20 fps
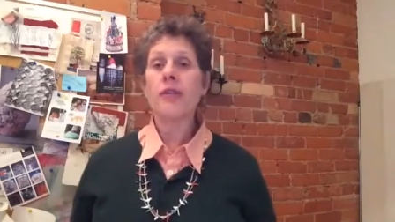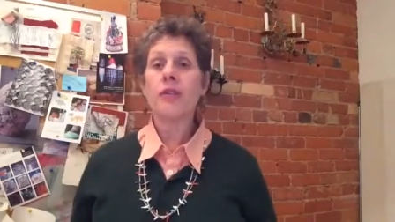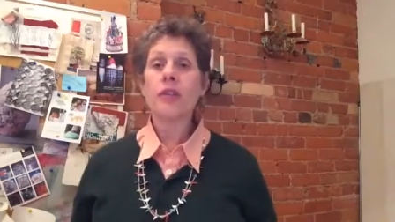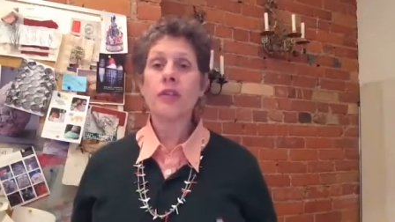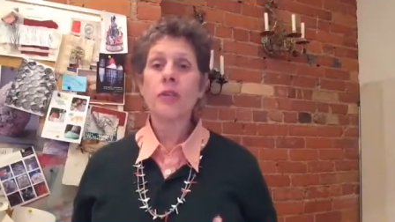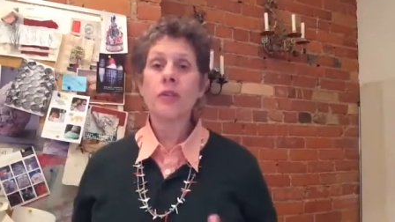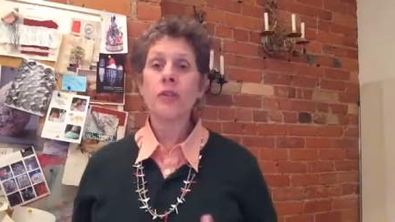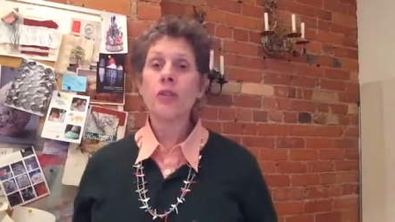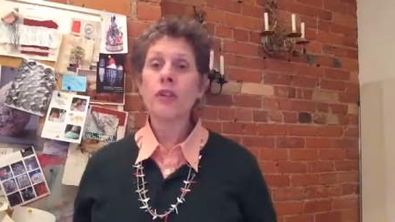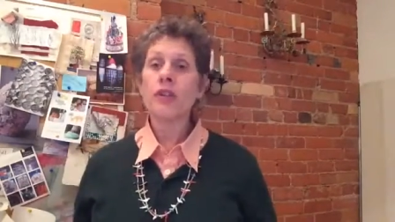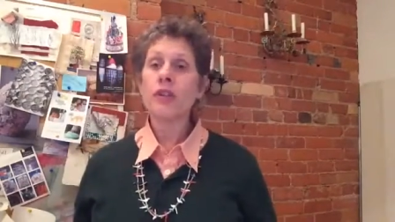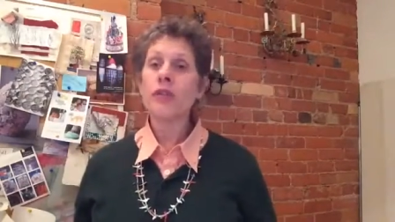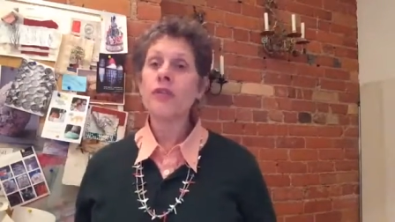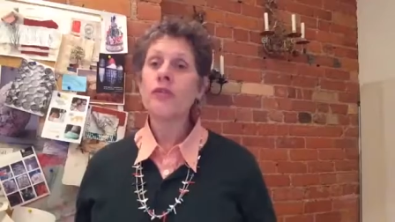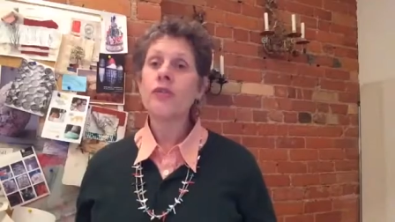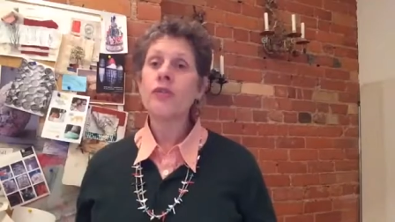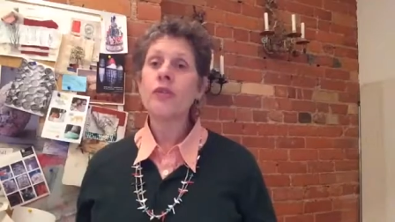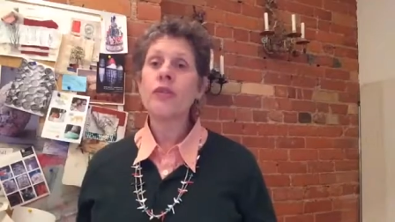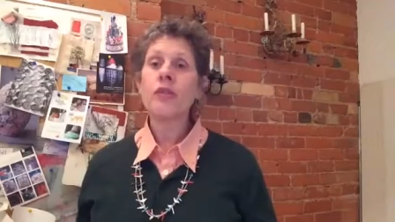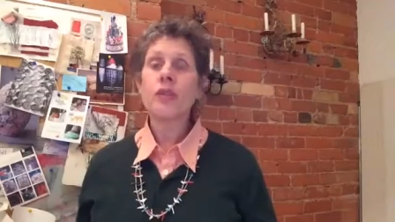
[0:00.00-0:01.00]
So certain
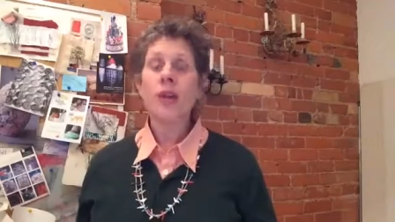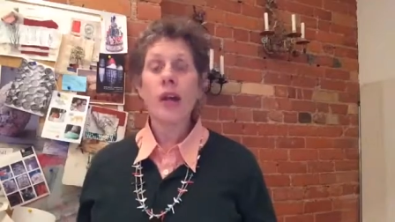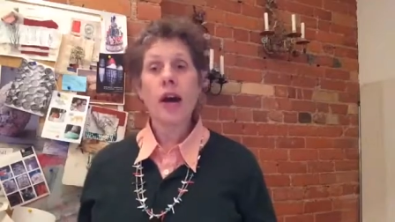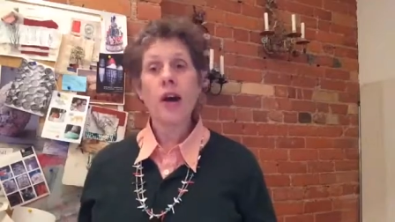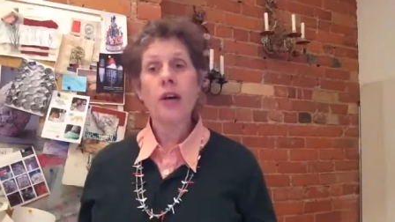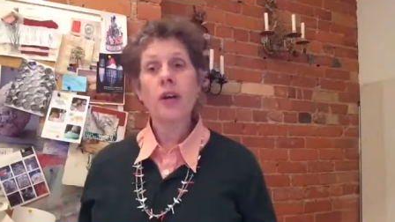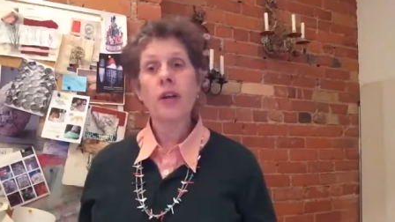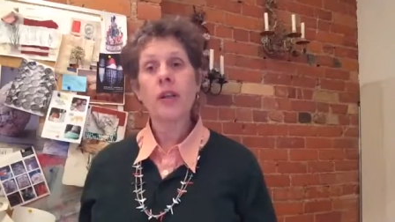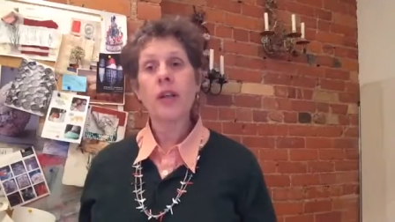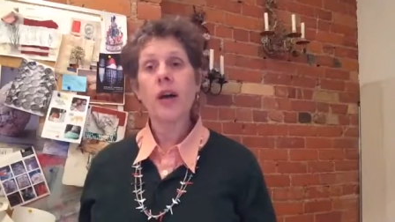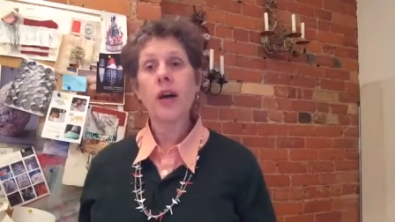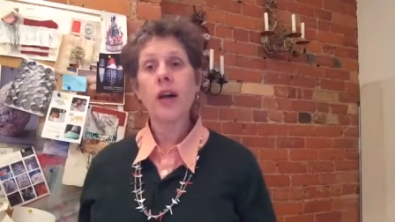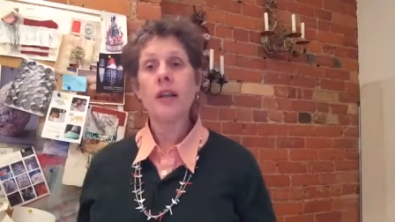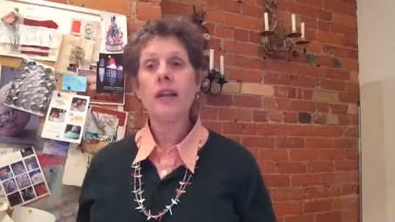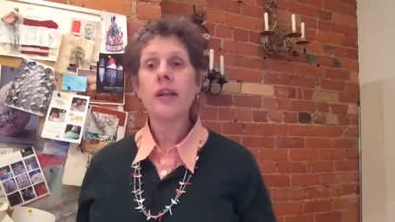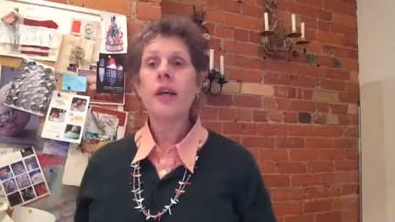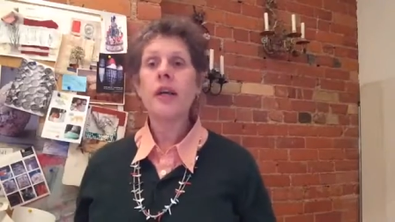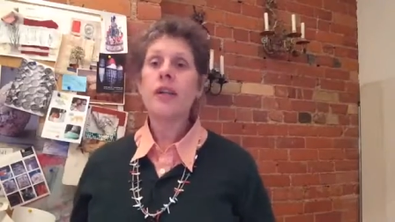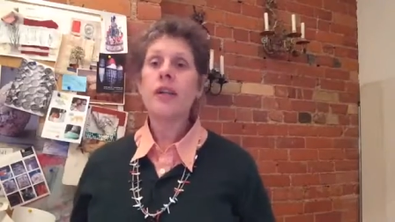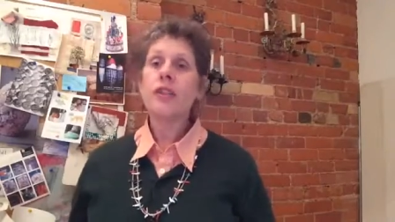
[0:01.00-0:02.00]
foods are alkaline,
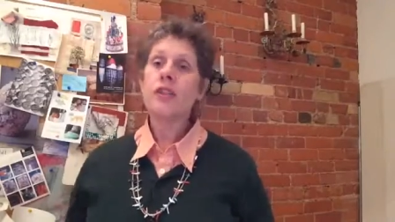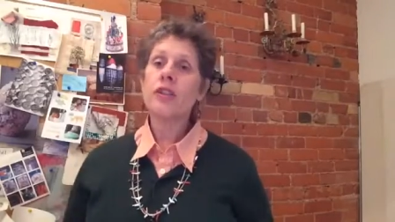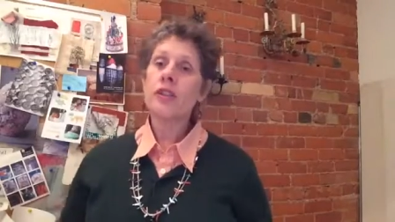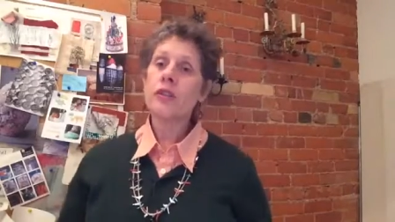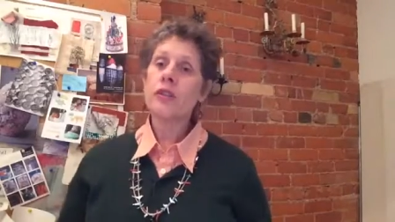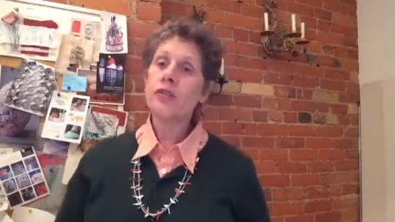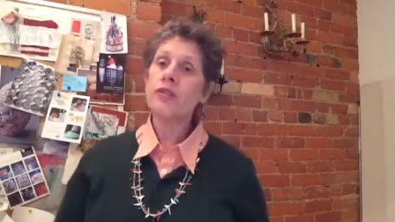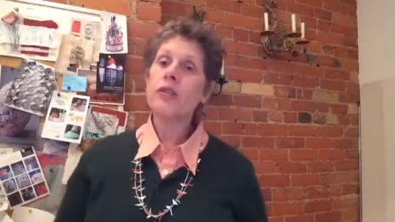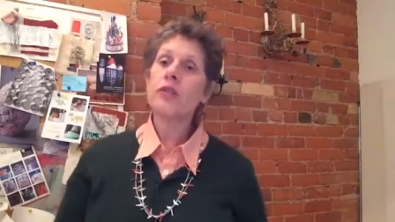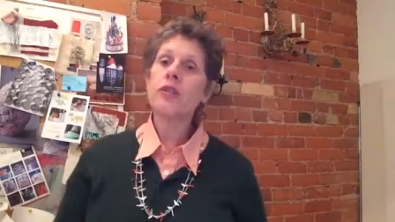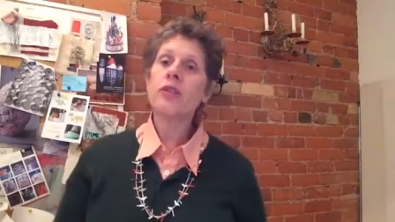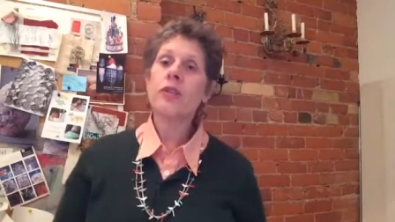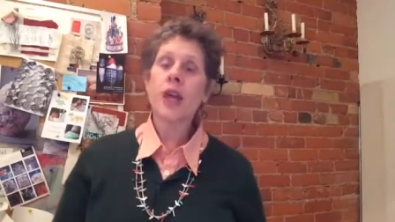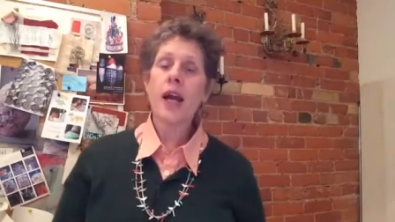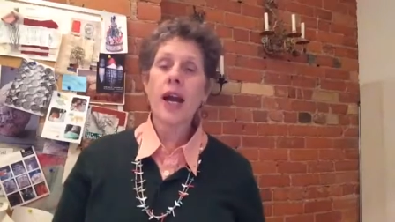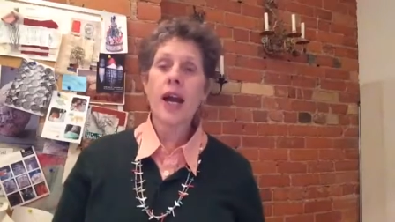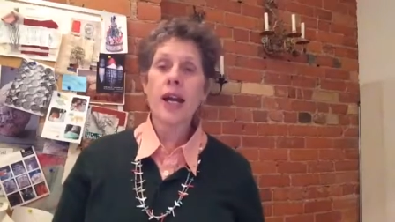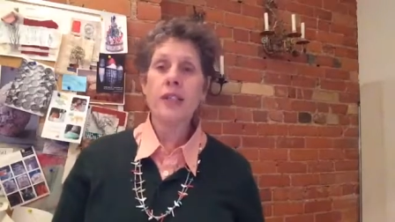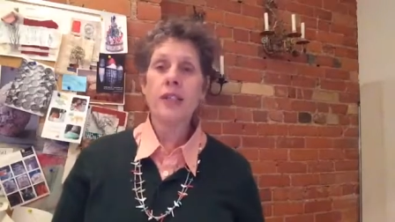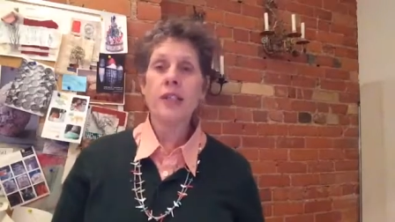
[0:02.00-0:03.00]
certain foods are
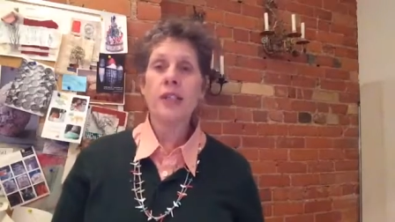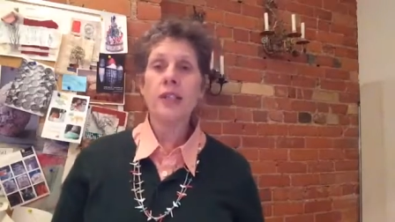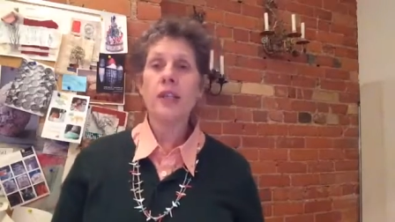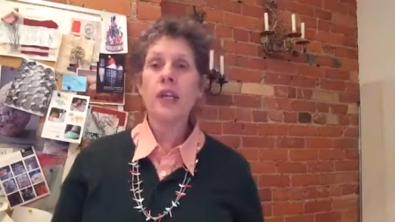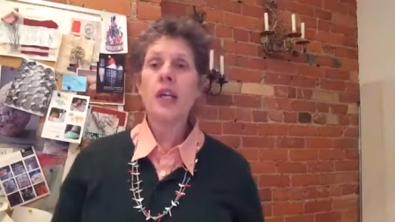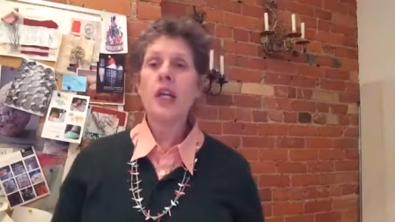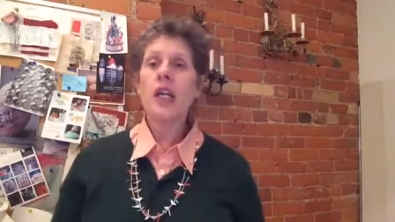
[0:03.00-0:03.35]
acid.